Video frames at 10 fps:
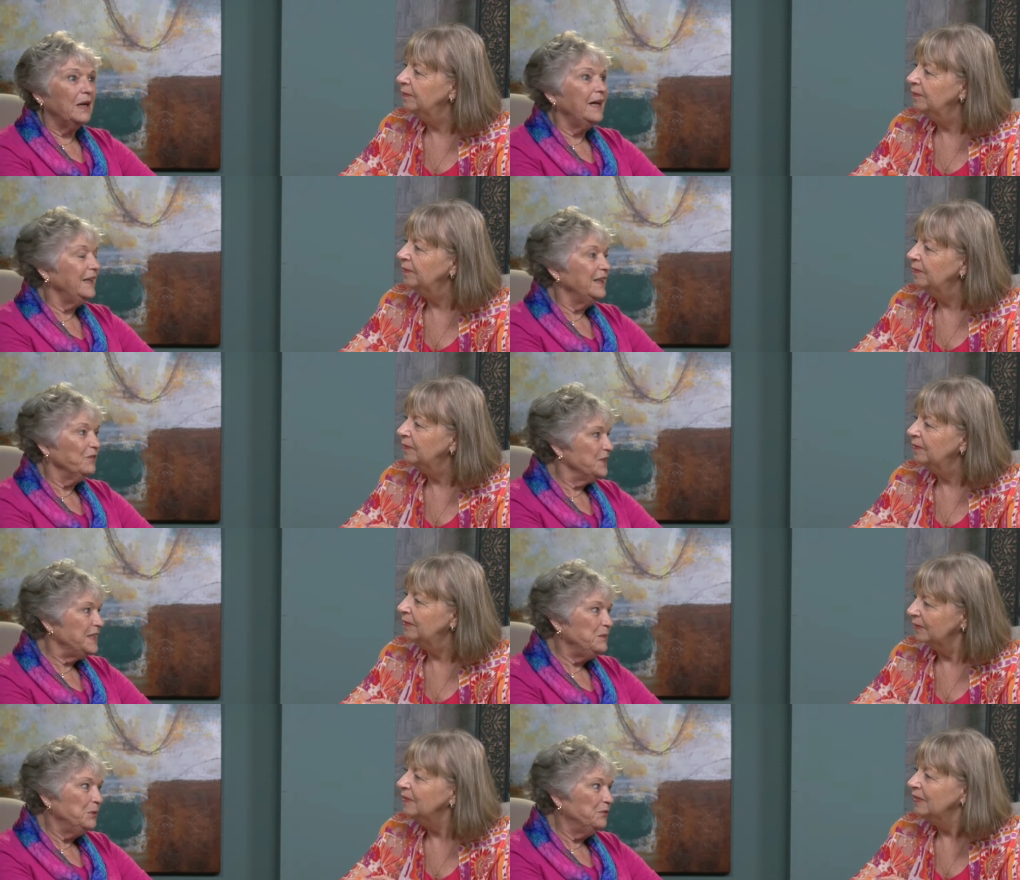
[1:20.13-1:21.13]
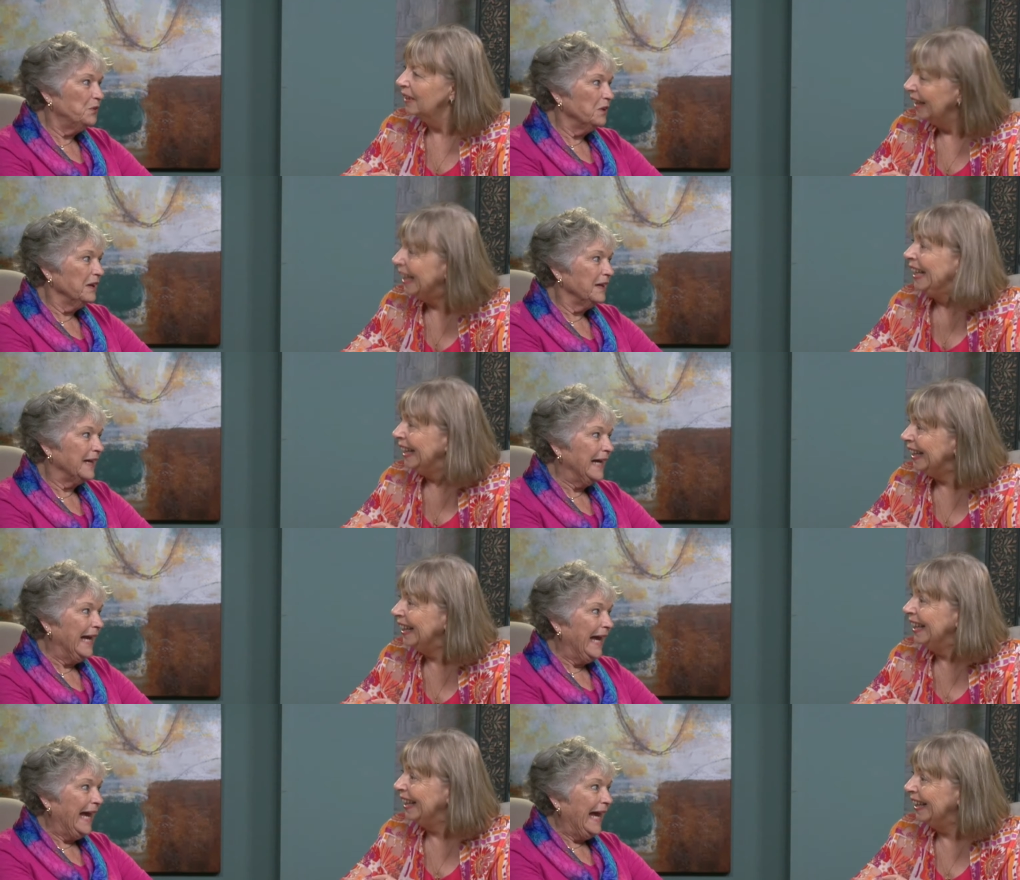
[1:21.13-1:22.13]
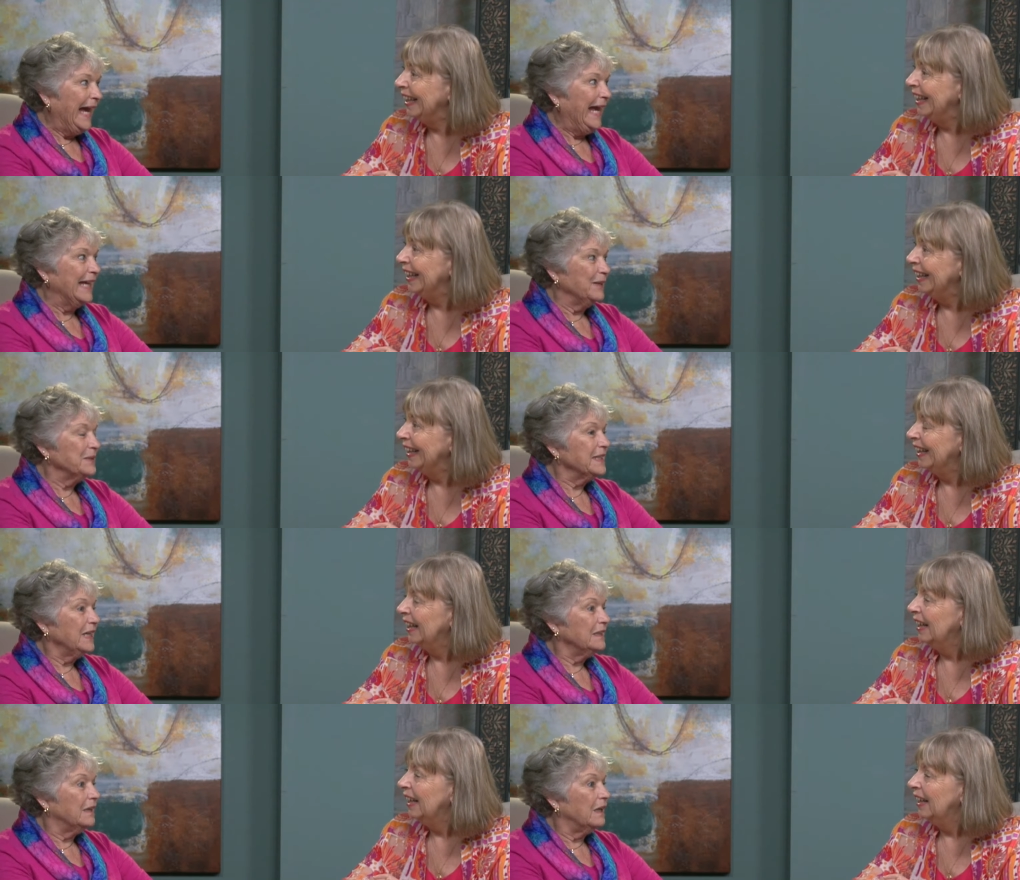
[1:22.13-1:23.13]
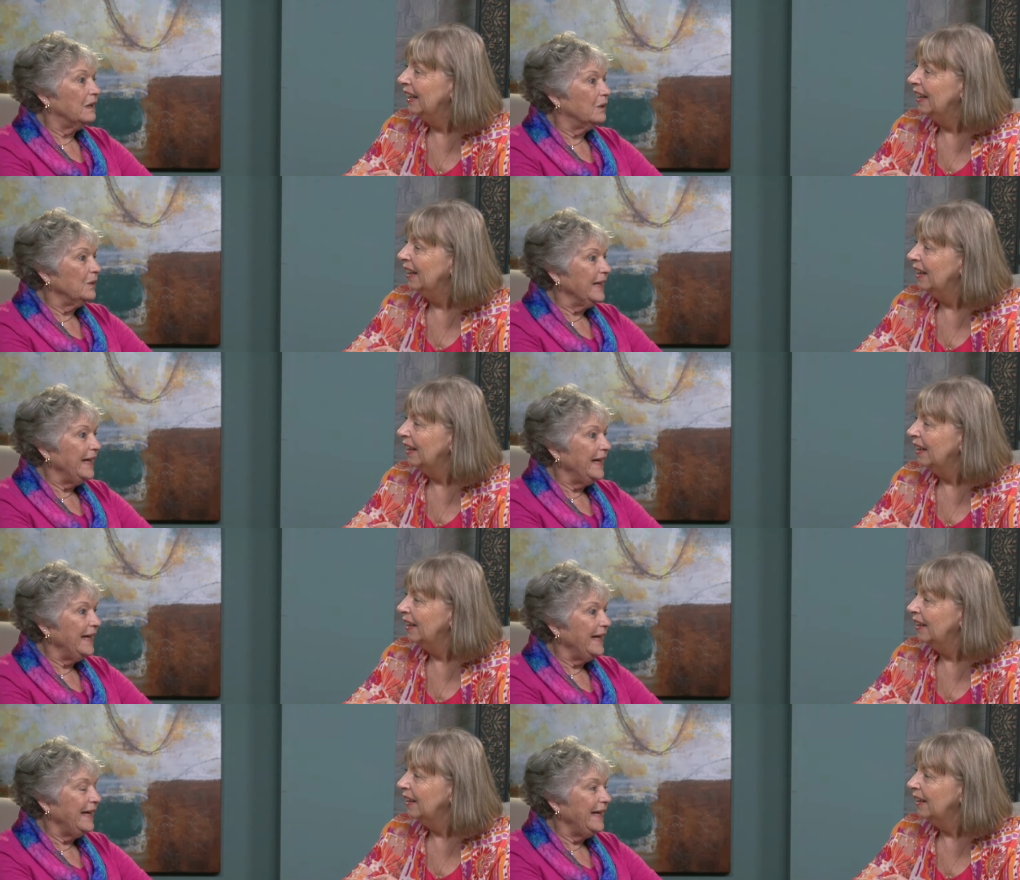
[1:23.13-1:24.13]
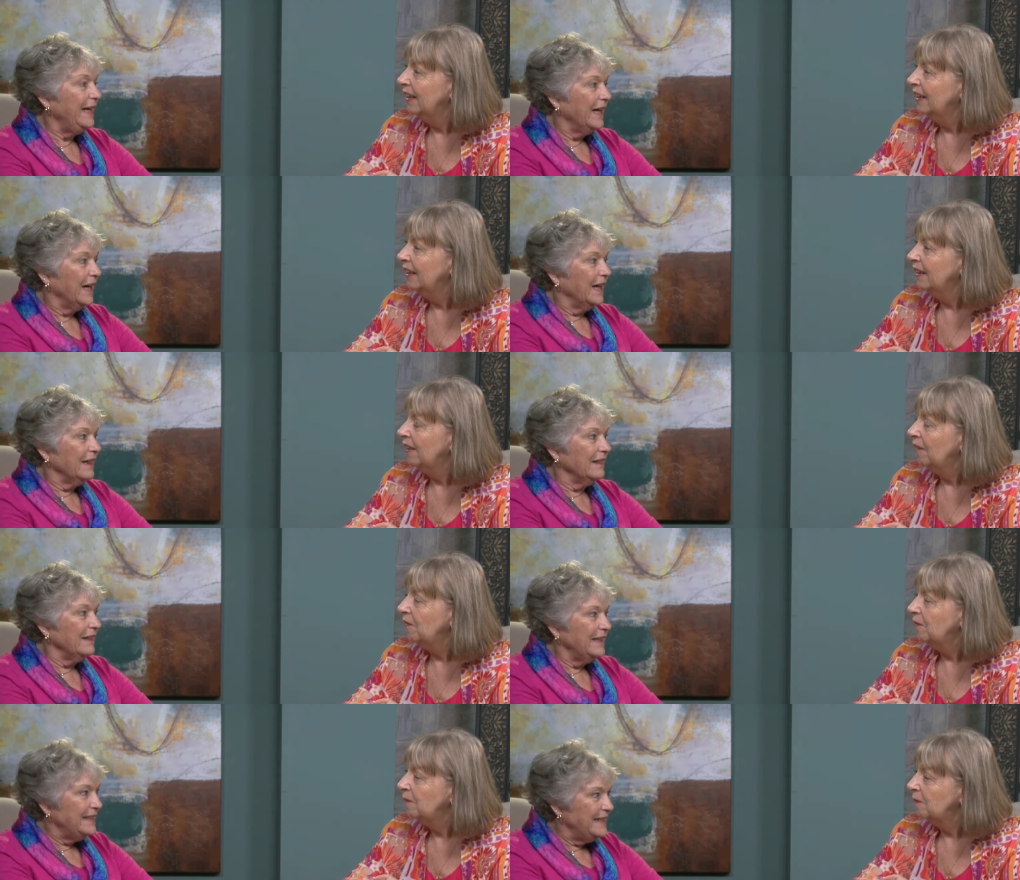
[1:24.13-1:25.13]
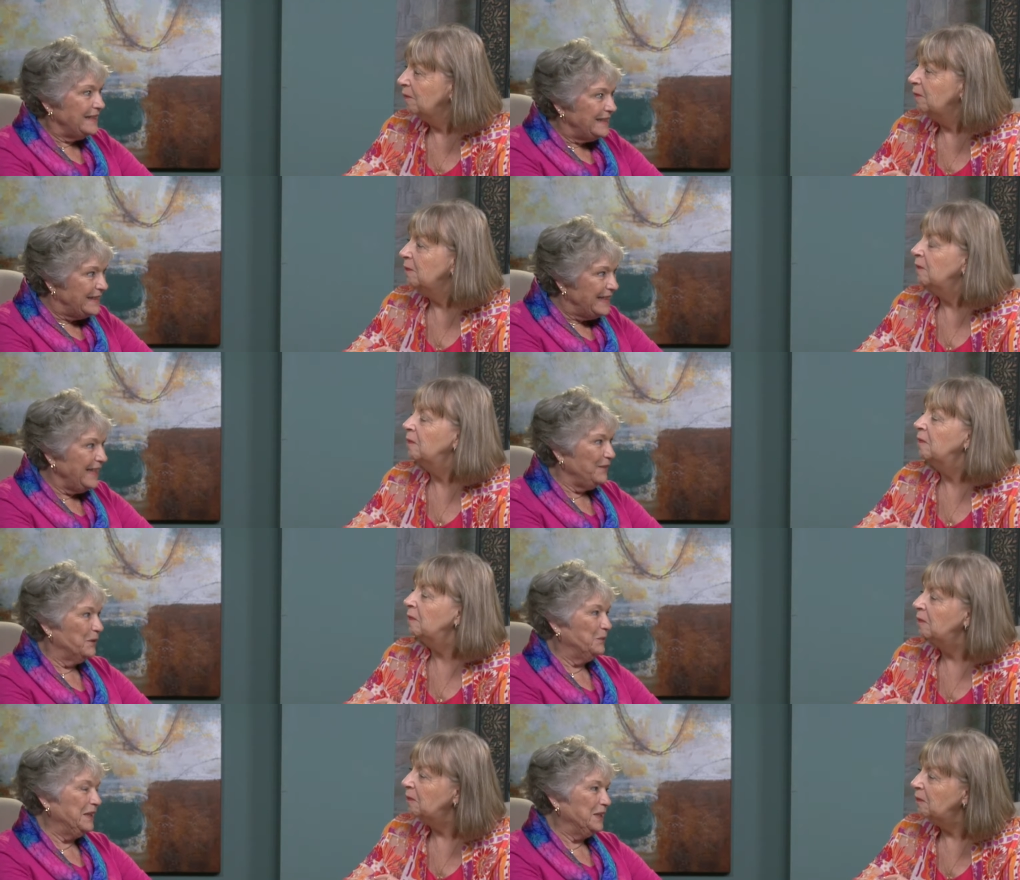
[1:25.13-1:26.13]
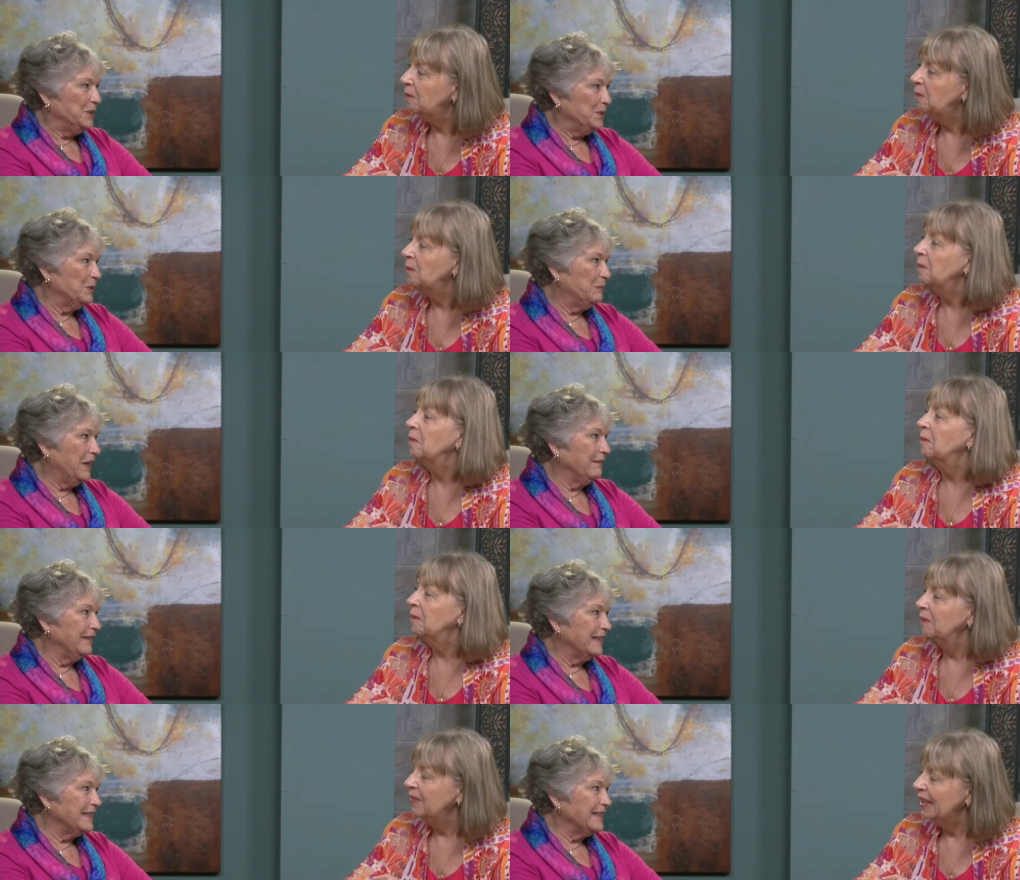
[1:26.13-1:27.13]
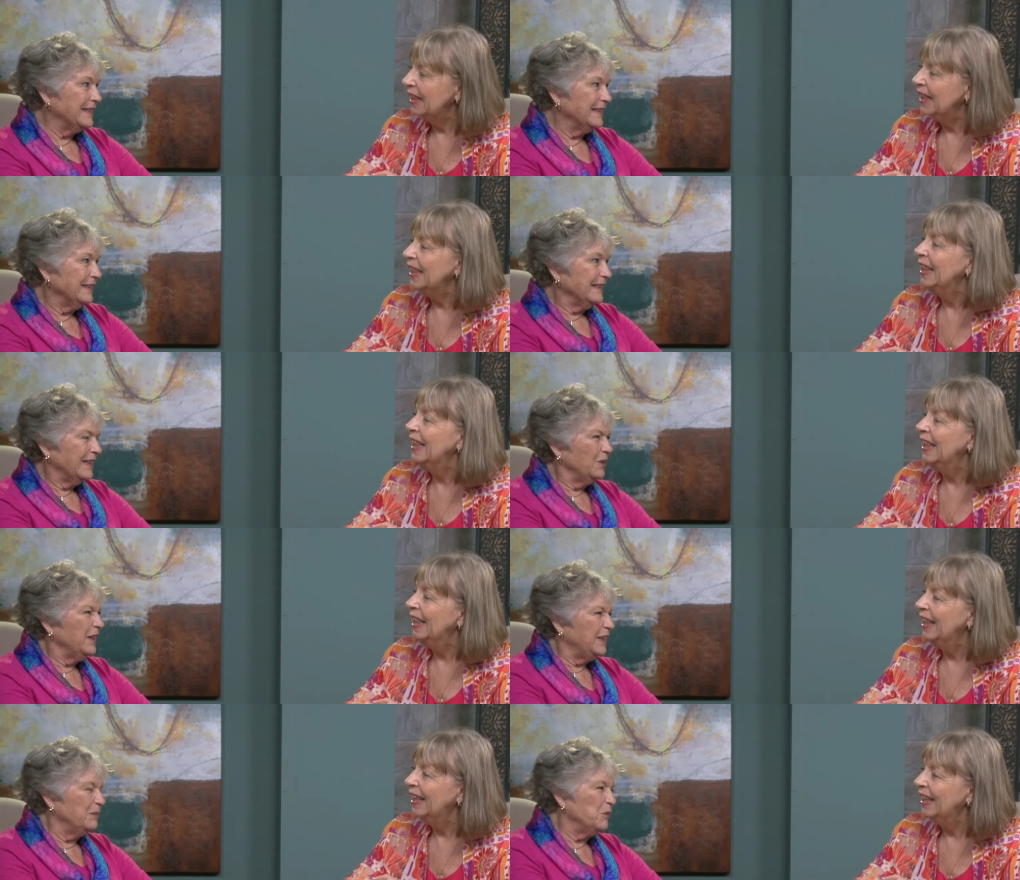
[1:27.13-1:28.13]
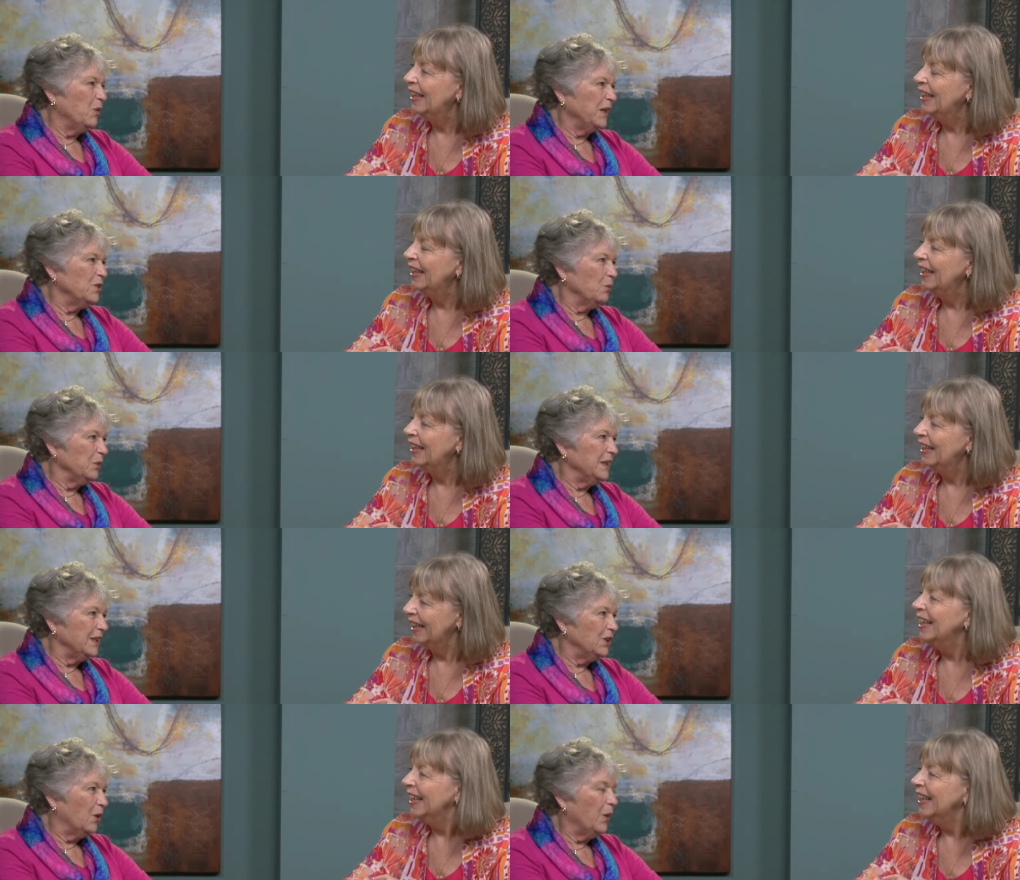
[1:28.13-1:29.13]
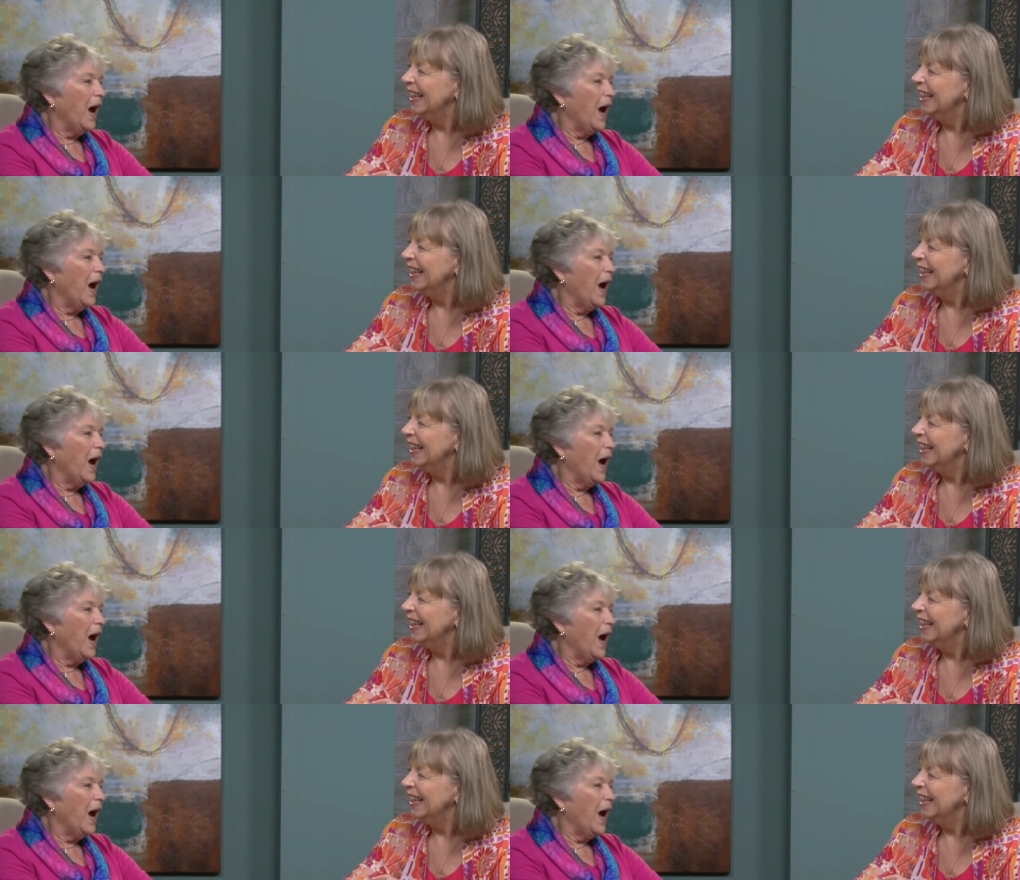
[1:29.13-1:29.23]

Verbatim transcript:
Speaker 1: I had never seen before. and it was like, okay, let's see what we can do about this. I let them know I don't really know,